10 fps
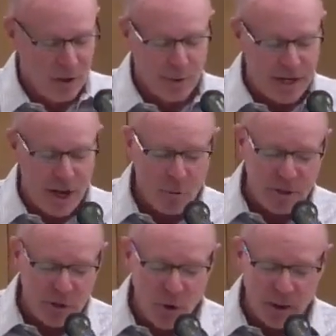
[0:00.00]
When
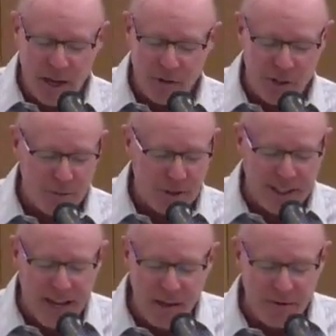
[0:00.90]
Naomi's whole life seemed to
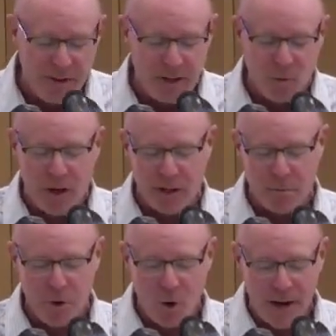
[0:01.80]
cave in while
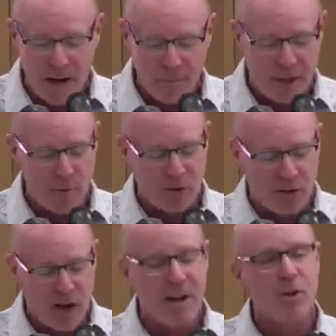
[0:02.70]
in Moab, it was
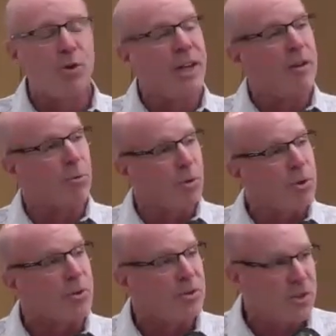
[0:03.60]
God who gave
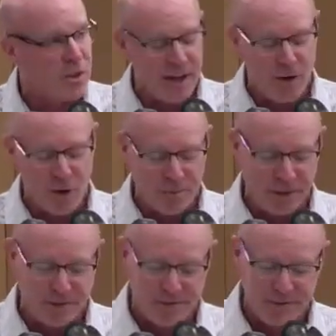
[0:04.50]
Ruth to
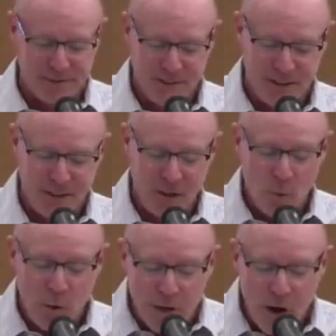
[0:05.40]
Naomi.
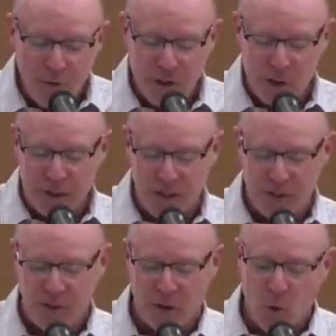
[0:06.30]
We know this
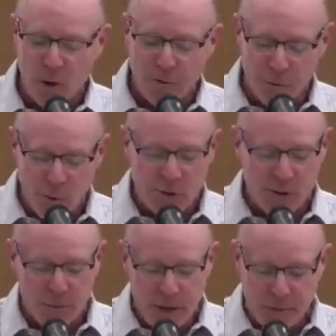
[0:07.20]
because at the core of
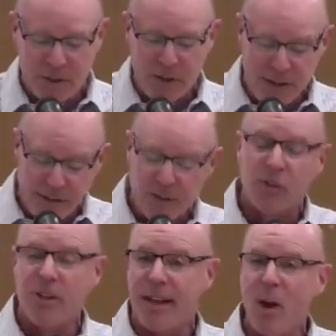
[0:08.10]
Ruth's commitment to,
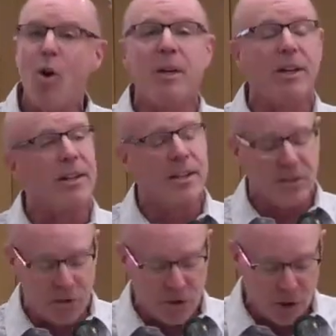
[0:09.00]
Naomi
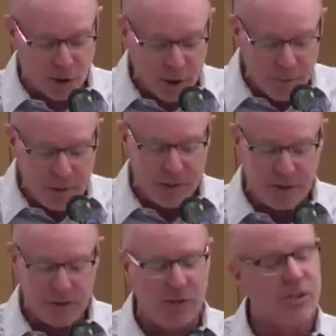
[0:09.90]
is her
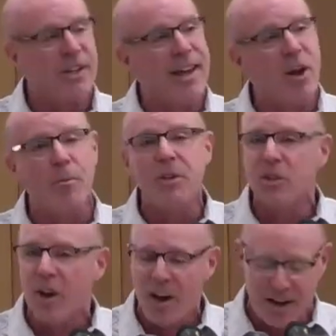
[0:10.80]
commitment to
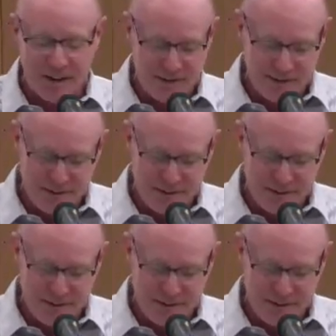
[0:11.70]
Naomi's God.